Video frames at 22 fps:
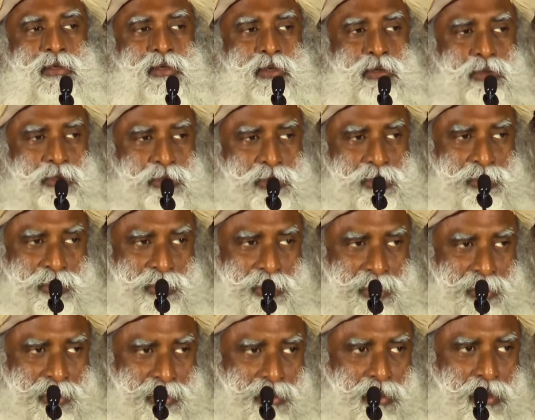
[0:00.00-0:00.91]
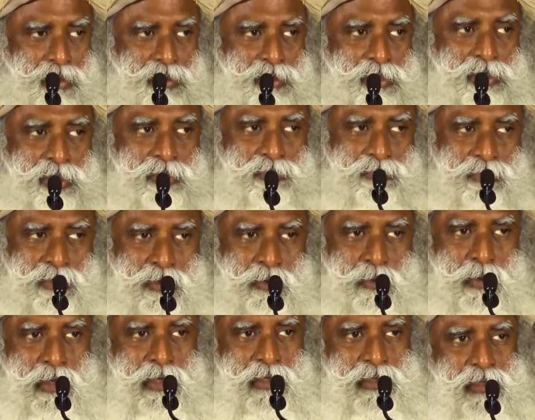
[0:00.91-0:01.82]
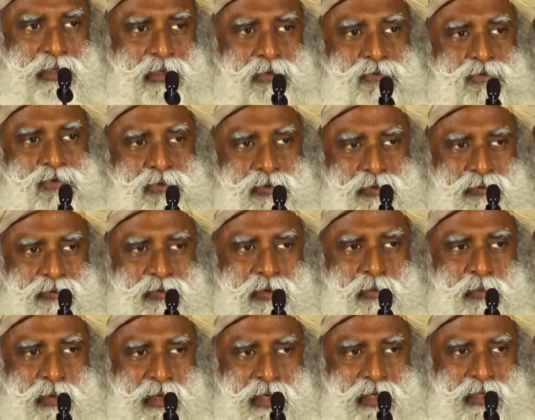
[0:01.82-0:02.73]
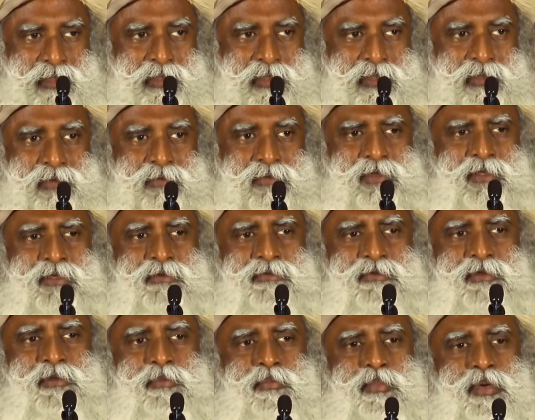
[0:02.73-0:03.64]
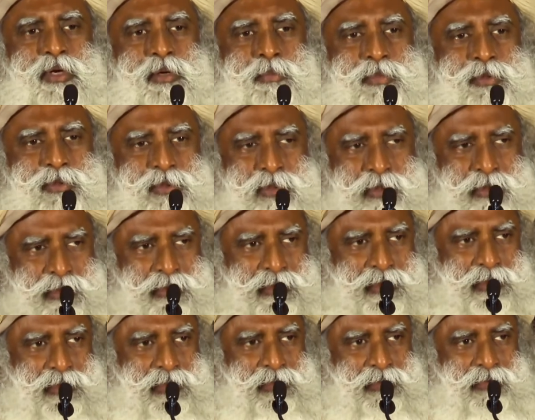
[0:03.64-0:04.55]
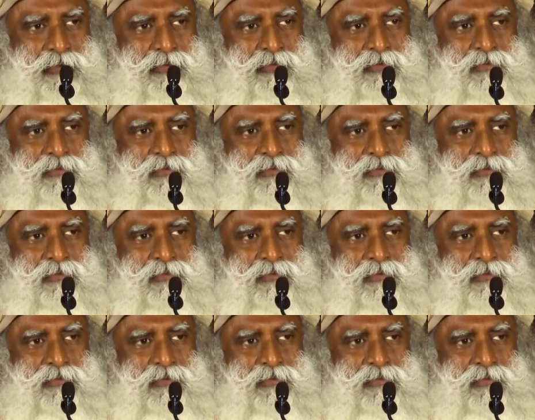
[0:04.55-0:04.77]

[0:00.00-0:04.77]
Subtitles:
consciously taught in different ways in a few different places for different purposes.